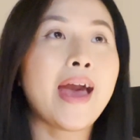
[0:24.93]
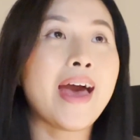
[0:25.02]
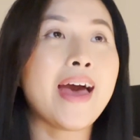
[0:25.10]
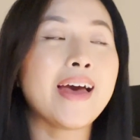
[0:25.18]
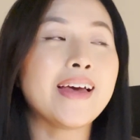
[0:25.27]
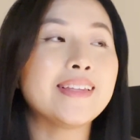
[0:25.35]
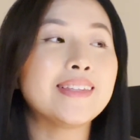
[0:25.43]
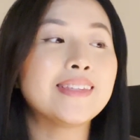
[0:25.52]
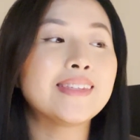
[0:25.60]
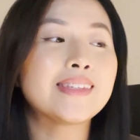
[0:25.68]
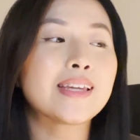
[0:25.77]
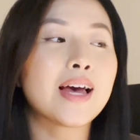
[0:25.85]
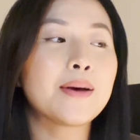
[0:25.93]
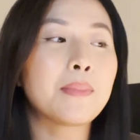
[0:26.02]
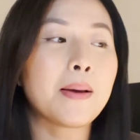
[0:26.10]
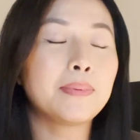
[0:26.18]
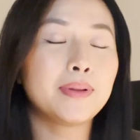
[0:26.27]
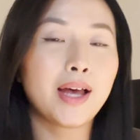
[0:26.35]
And
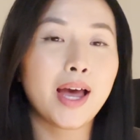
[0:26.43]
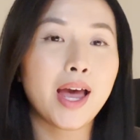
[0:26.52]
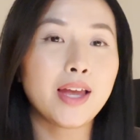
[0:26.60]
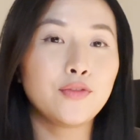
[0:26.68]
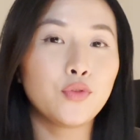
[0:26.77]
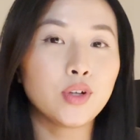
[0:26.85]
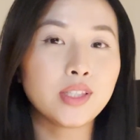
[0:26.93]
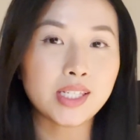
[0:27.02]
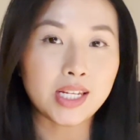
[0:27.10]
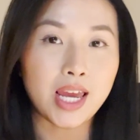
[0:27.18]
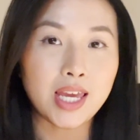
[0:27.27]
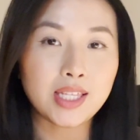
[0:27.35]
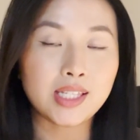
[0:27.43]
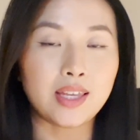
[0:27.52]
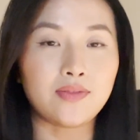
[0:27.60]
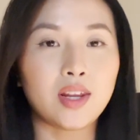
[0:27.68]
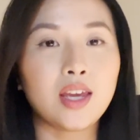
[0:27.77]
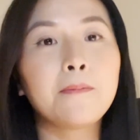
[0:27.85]
my plan for today, this
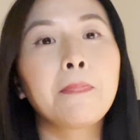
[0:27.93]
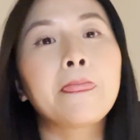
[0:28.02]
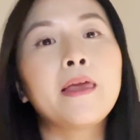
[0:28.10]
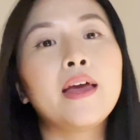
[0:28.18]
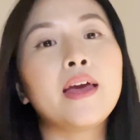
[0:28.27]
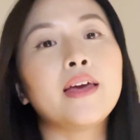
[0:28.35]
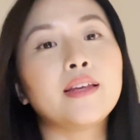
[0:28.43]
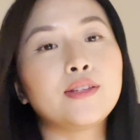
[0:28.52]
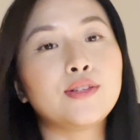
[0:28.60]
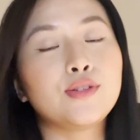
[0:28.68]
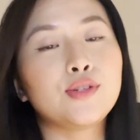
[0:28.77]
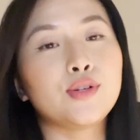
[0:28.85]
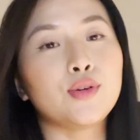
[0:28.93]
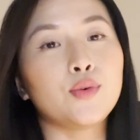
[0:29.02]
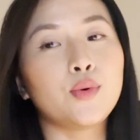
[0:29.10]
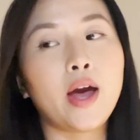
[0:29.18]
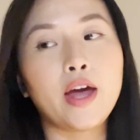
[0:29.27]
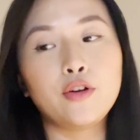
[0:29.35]
evening, is
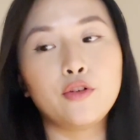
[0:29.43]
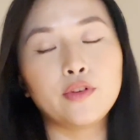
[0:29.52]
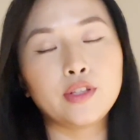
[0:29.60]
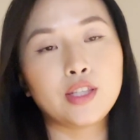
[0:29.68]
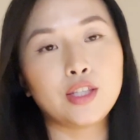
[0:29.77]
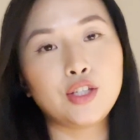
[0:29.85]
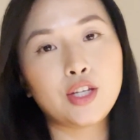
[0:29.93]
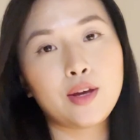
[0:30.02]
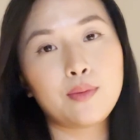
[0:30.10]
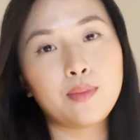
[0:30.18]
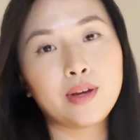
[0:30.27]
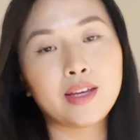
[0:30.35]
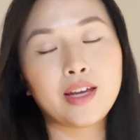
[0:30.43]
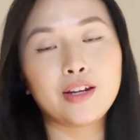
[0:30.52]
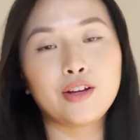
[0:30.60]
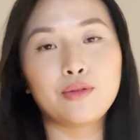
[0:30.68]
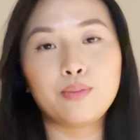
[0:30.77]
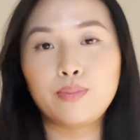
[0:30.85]
to head over to the gym, get a
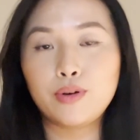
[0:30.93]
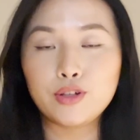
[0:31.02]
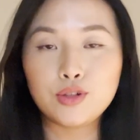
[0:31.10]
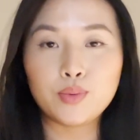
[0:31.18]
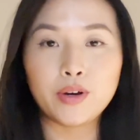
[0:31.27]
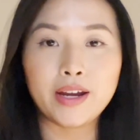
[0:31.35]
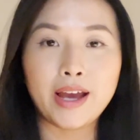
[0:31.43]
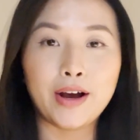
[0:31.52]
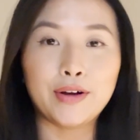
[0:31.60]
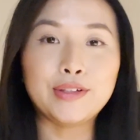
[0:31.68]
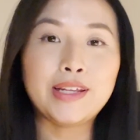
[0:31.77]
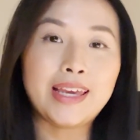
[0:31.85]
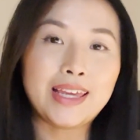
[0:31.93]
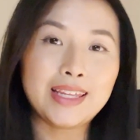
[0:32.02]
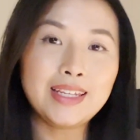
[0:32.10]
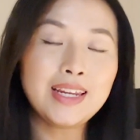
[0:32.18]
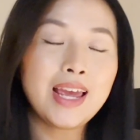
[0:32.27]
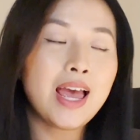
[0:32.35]
good push workout
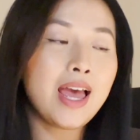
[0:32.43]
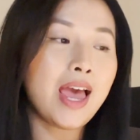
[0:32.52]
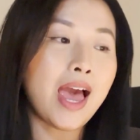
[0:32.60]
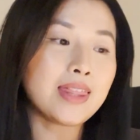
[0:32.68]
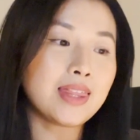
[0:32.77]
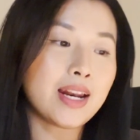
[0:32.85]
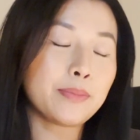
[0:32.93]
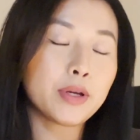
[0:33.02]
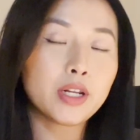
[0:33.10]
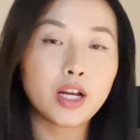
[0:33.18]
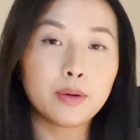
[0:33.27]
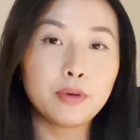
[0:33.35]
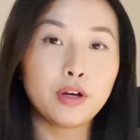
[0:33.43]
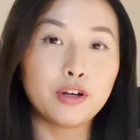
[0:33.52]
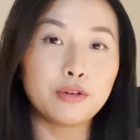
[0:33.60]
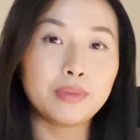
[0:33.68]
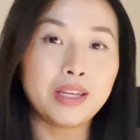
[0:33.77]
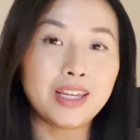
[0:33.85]
in, and then I'm gonna come
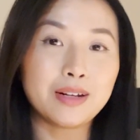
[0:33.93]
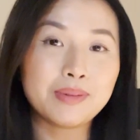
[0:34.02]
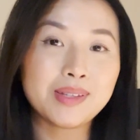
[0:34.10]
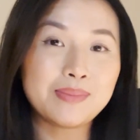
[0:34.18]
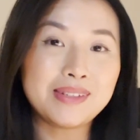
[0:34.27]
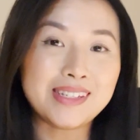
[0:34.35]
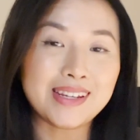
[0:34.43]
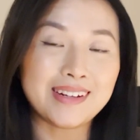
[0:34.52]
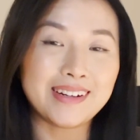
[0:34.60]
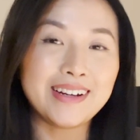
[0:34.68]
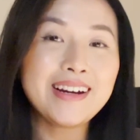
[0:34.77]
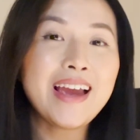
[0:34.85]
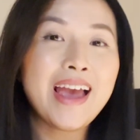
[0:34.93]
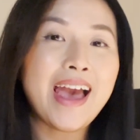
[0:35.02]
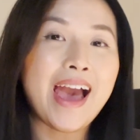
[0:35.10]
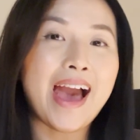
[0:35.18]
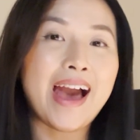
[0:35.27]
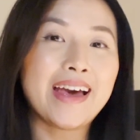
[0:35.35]
home, heat up some dinner,
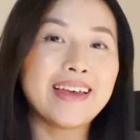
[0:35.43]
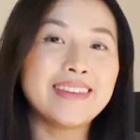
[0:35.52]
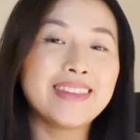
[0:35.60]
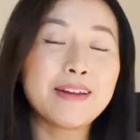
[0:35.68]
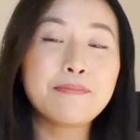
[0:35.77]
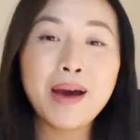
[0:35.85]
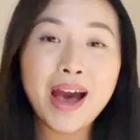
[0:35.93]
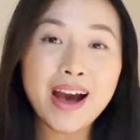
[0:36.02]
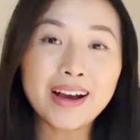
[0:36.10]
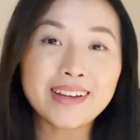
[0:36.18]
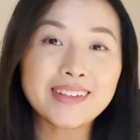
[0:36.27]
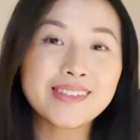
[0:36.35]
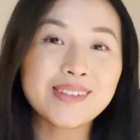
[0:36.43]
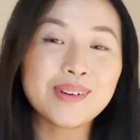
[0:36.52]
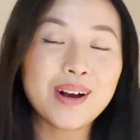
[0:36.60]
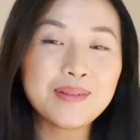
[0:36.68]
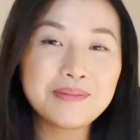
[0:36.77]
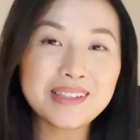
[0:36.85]
and then pack. So
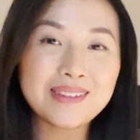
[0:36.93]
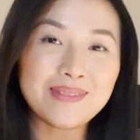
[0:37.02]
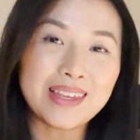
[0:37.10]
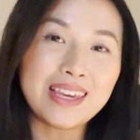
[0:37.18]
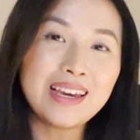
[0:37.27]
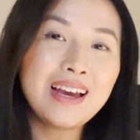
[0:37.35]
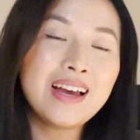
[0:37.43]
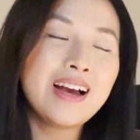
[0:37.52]
come with me